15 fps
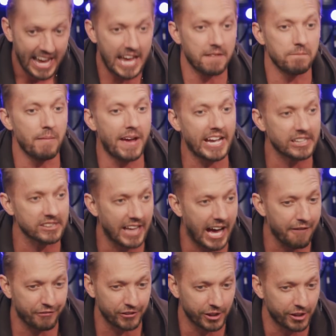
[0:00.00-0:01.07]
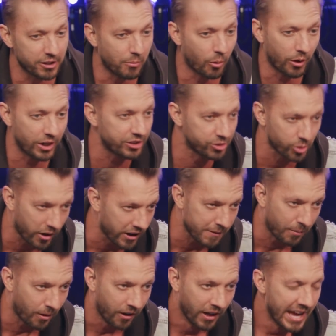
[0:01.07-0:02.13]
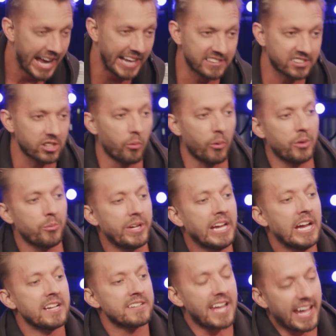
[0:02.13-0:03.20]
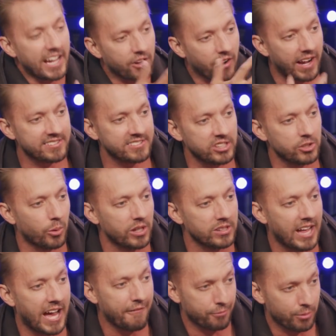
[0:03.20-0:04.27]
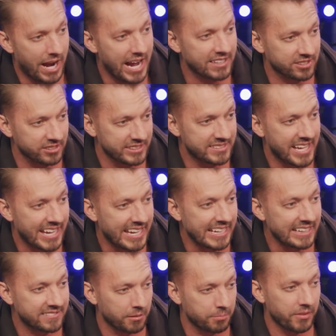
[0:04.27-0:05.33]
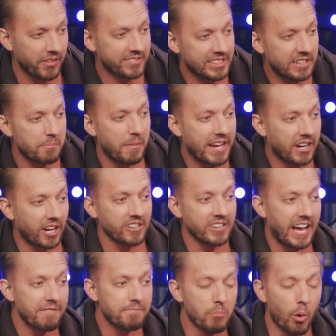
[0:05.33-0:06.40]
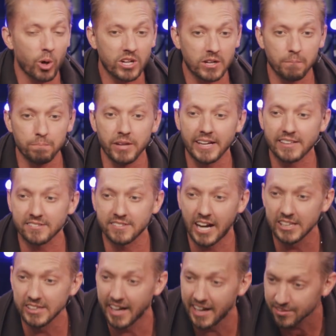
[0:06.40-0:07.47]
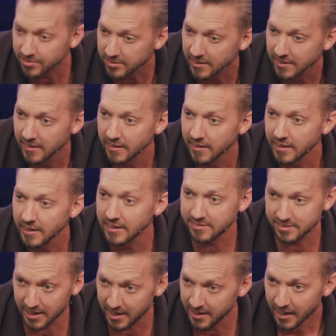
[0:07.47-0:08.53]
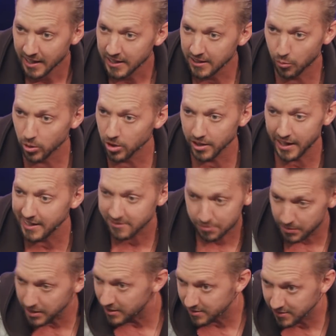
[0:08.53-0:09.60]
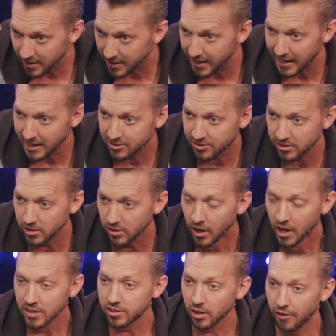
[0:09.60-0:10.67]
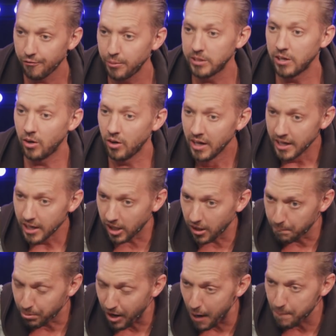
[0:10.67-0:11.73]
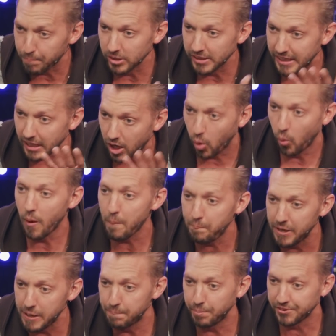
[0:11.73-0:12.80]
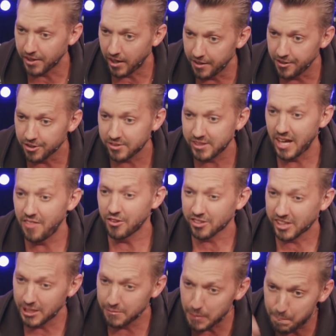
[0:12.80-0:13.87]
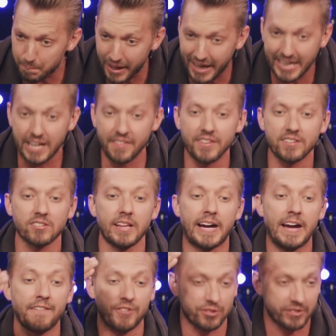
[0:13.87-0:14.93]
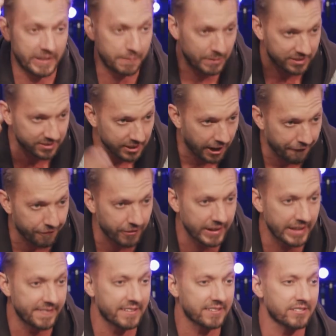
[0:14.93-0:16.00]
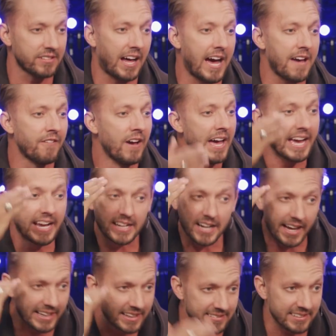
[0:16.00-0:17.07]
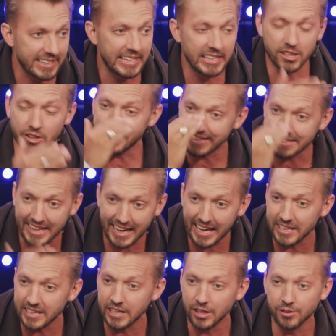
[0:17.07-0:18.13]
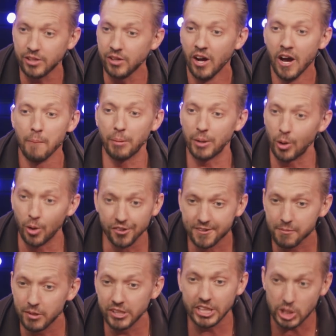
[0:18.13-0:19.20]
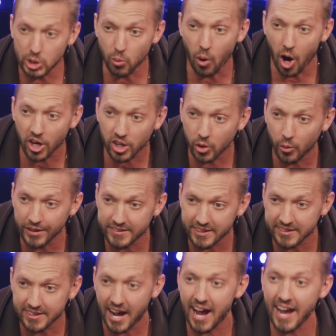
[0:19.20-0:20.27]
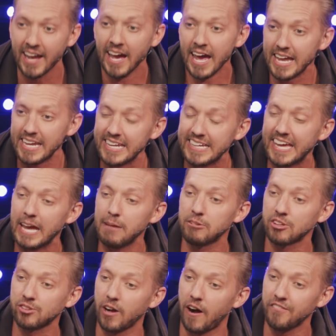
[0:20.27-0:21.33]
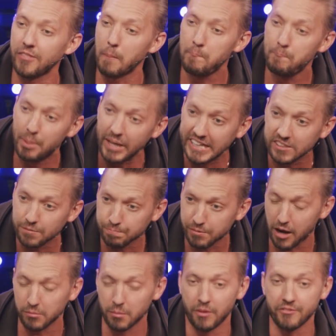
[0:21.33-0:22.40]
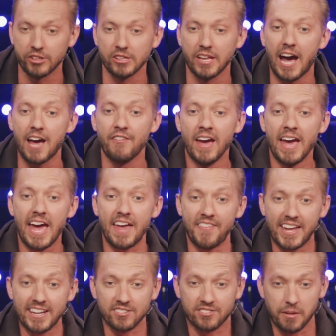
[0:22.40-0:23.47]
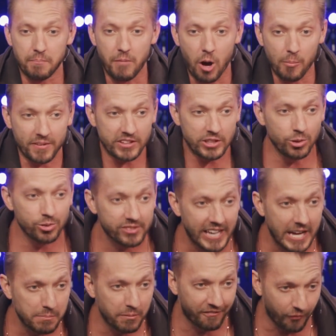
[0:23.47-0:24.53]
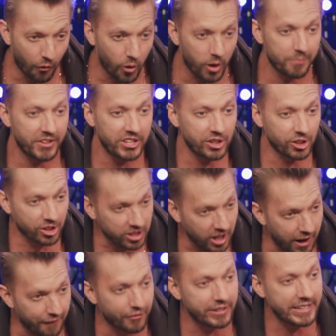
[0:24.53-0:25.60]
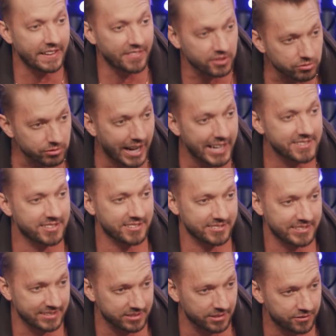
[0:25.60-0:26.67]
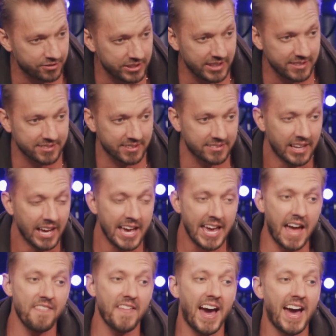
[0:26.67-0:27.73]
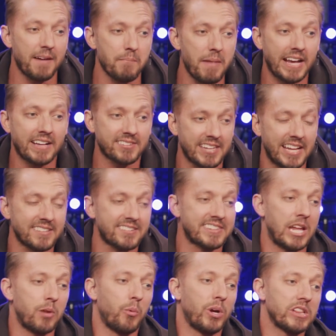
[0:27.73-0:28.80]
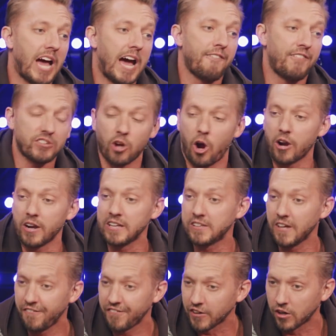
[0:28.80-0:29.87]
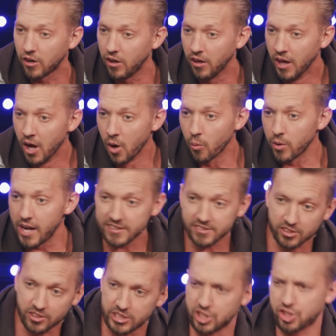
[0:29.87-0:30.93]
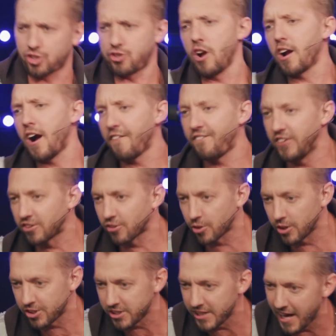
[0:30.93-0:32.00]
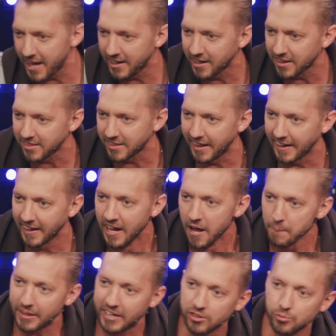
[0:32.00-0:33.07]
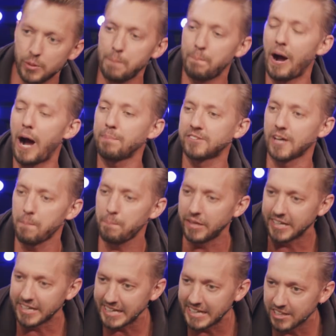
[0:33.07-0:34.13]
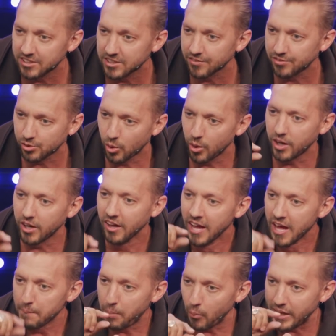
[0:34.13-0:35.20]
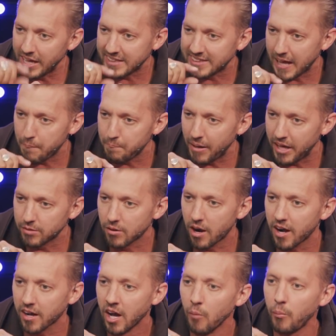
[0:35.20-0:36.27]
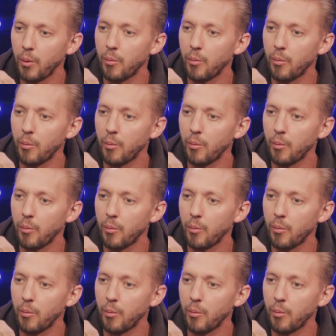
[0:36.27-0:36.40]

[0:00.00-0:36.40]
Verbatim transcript: and make life a little more enjoyable. And so when we take Christ into our life, we're actually taking in something that's going to make our life more complete complex, not less. He said, The world hates me, it's going to hate you. So, if we don't properly equip people to understand there's going to be pain in this life, there's going to be suffering in this life, and God is a healer and can heal you, but ultimately you are going to die. And He came to solve the biggest problem of your life, and that is the moment that you stand before Him that you're covered in the righteousness of Jesus. And that makes sense then when life is hard and difficult. We're not just going to shrug off this Christianity thing because we popped up in an inch of soil, but we hit that bedrock. We